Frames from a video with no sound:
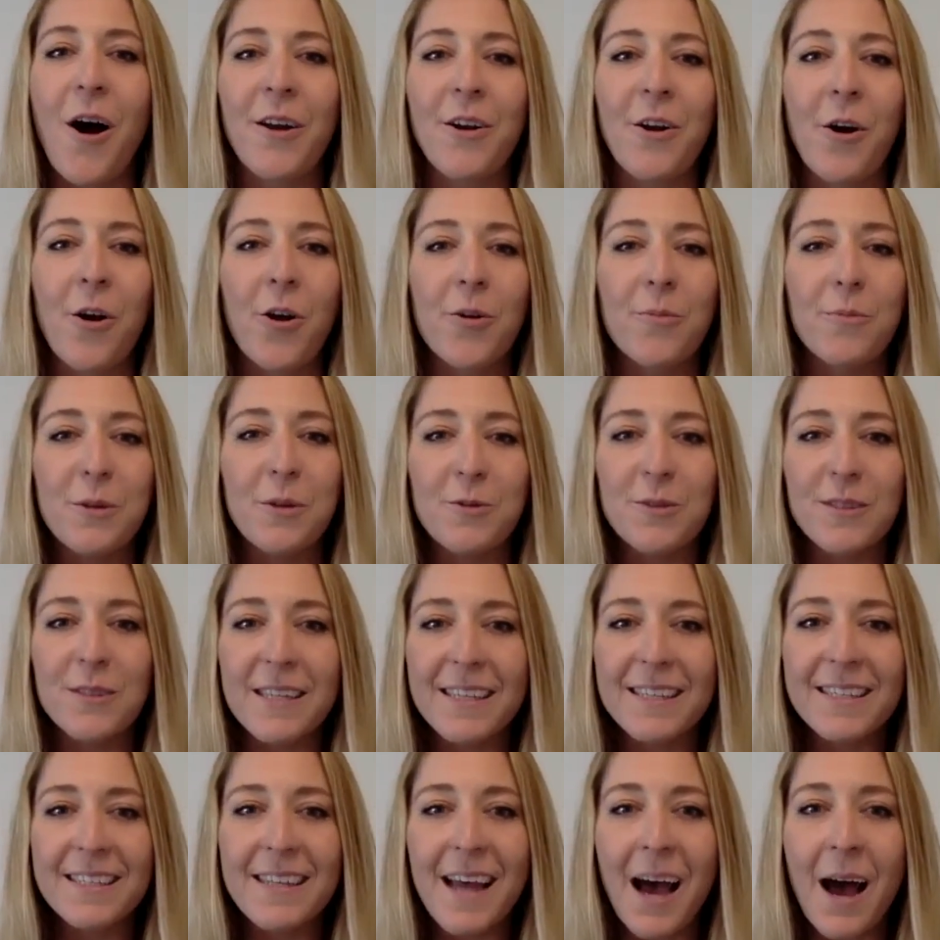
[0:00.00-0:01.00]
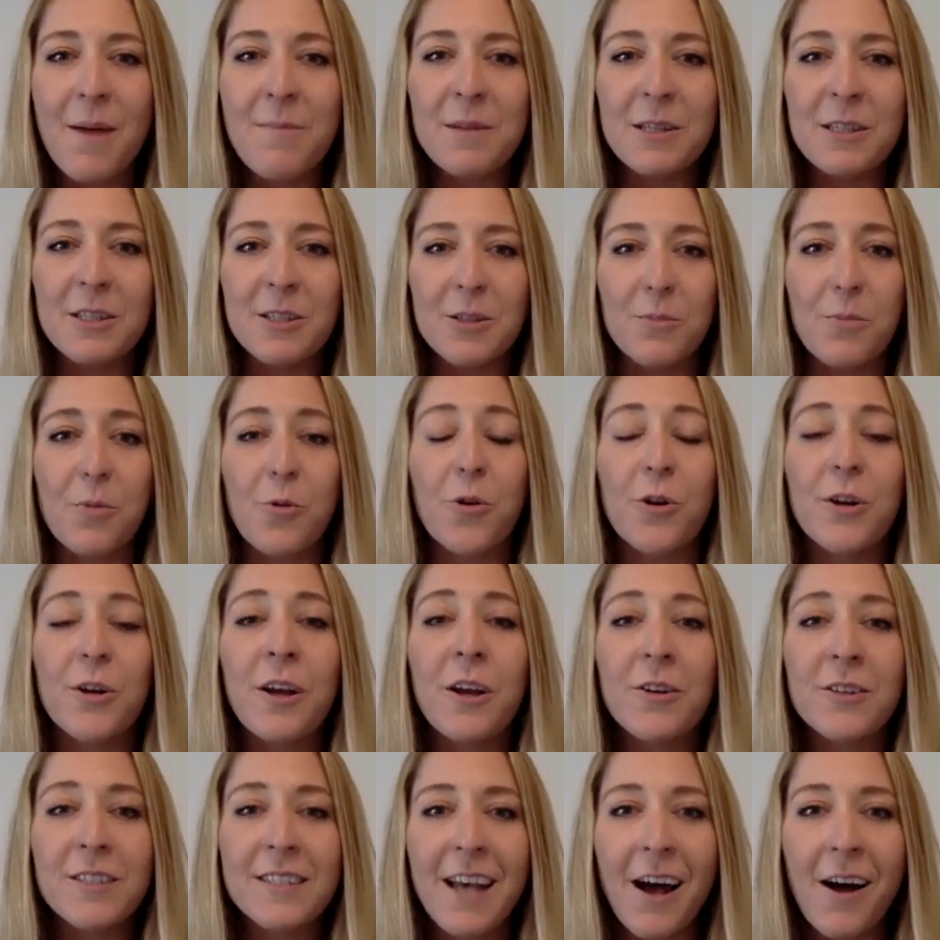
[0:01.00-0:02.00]
our immune system and supporting
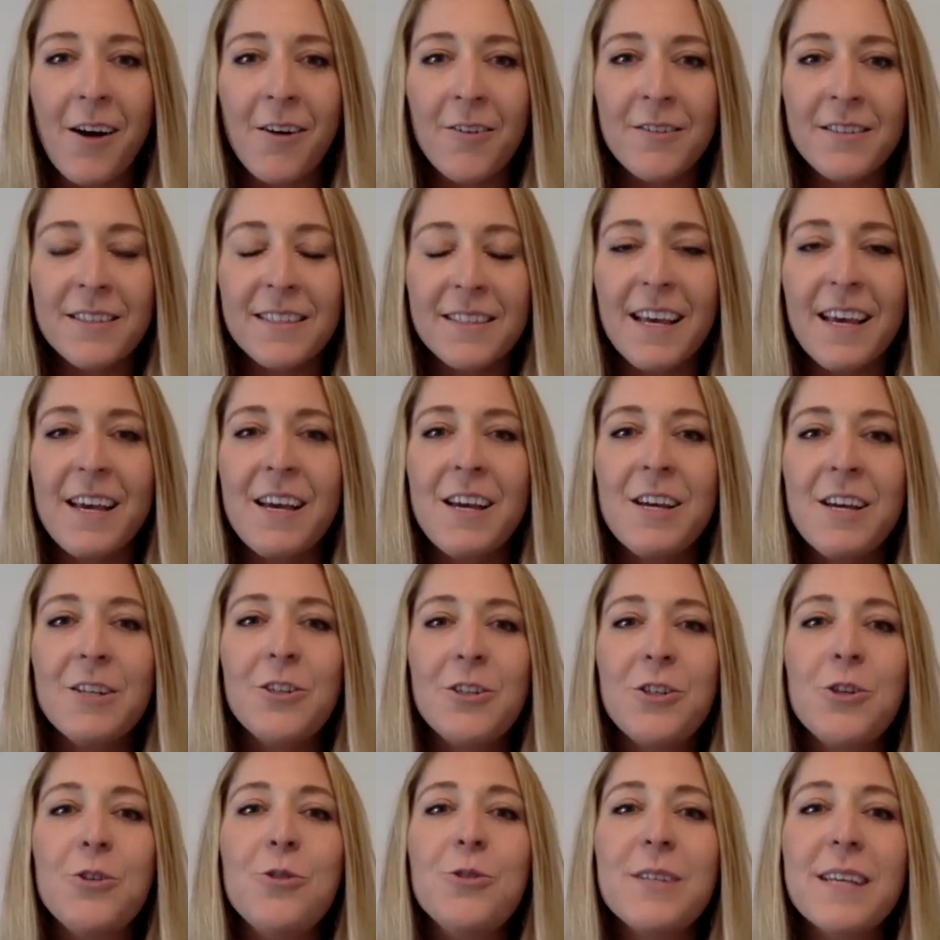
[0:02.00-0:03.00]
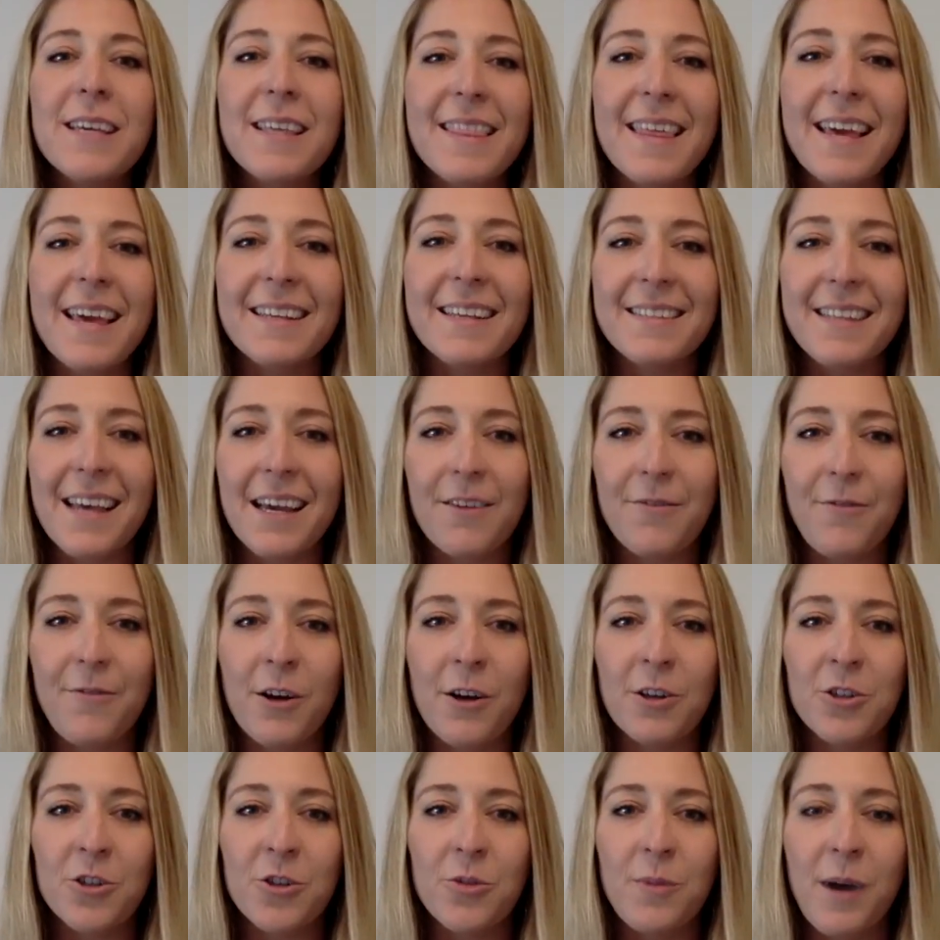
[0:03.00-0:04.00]
ourselves, choosing things like
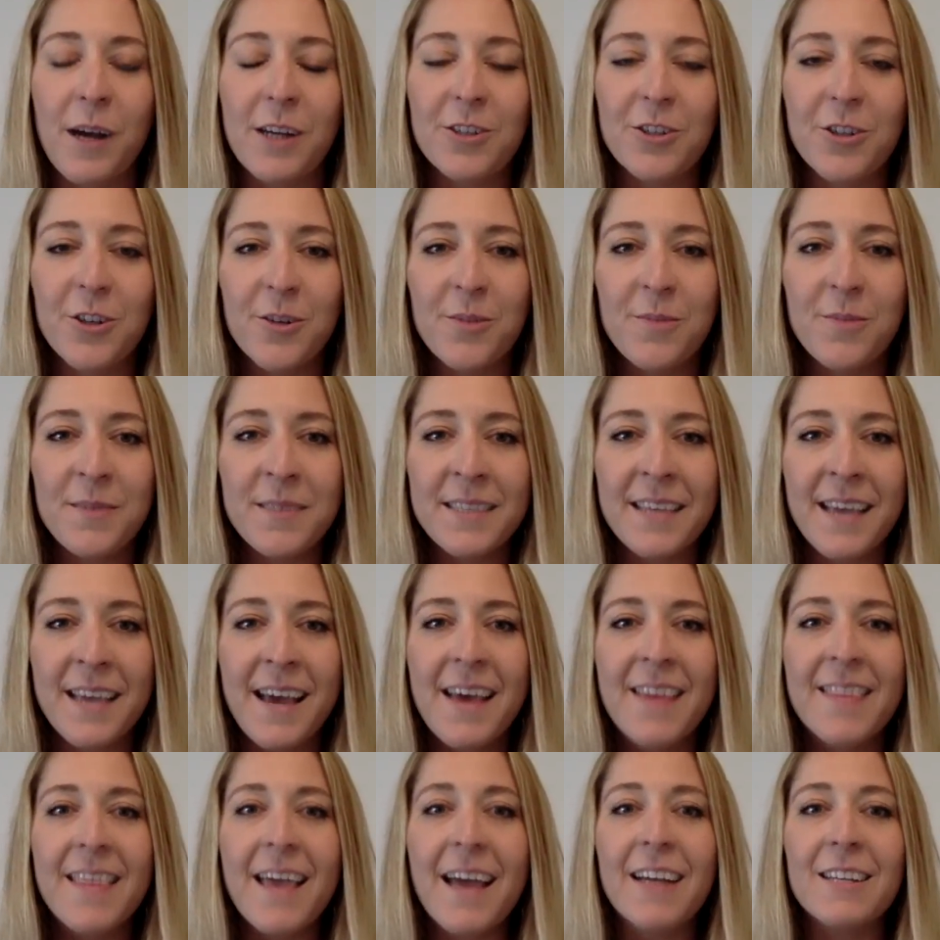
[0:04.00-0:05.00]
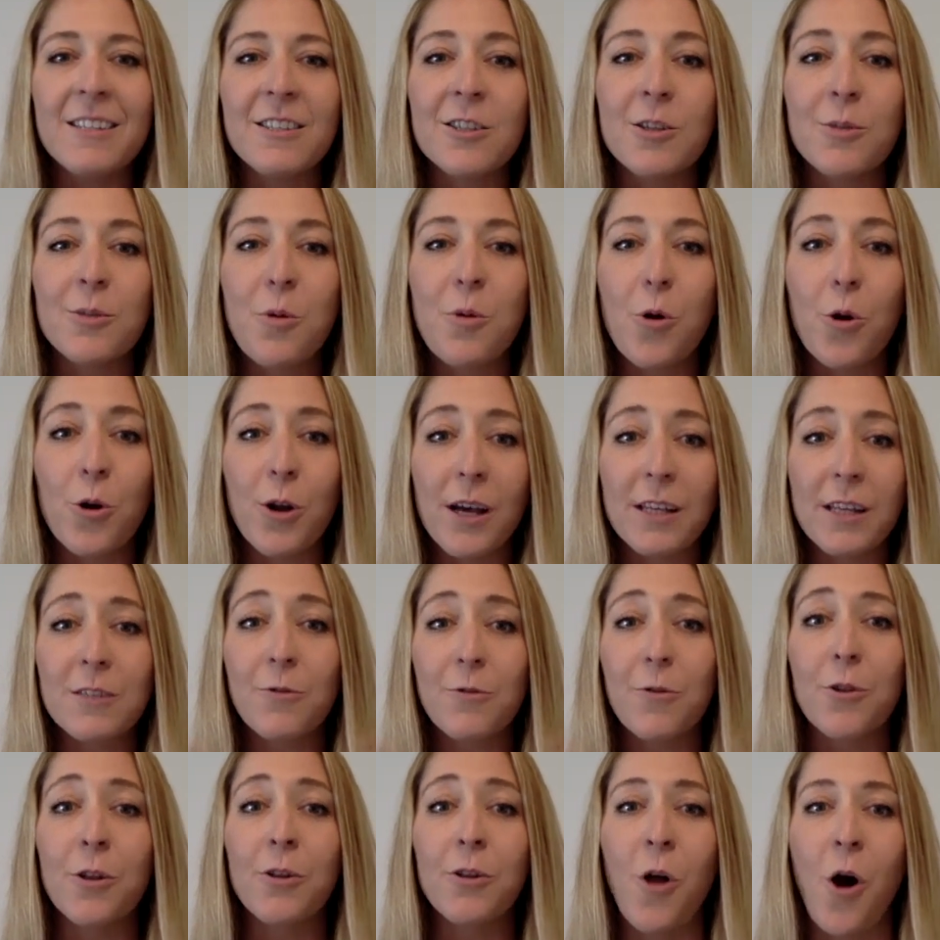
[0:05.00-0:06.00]
functional mushrooms that can support us
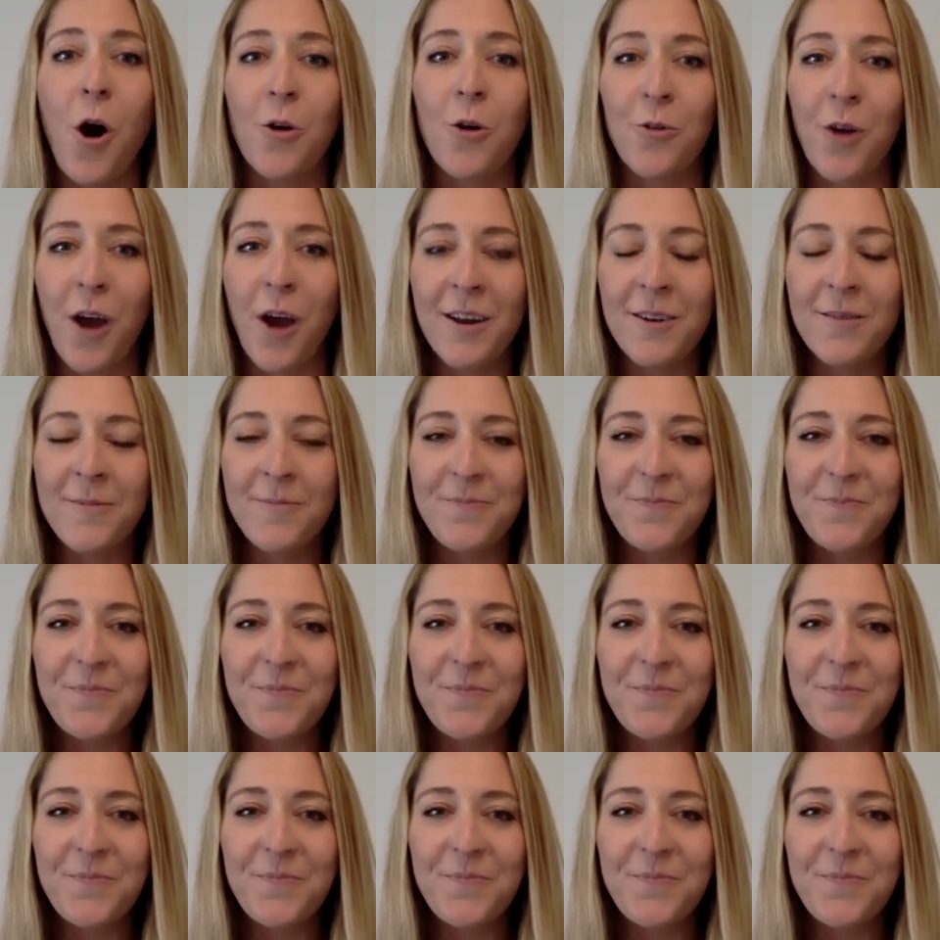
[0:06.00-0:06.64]
for the long run.